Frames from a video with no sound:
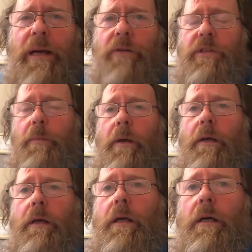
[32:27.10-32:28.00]
about him.
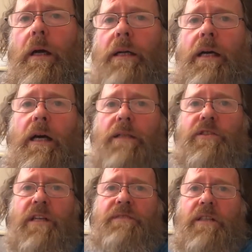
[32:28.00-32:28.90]
And I
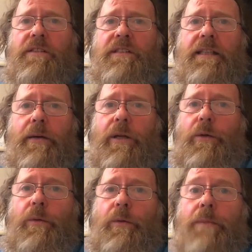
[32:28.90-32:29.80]
just have to kind of sit there and
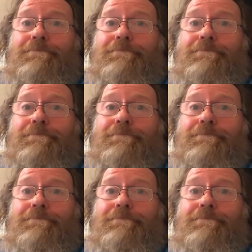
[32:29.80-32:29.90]
go,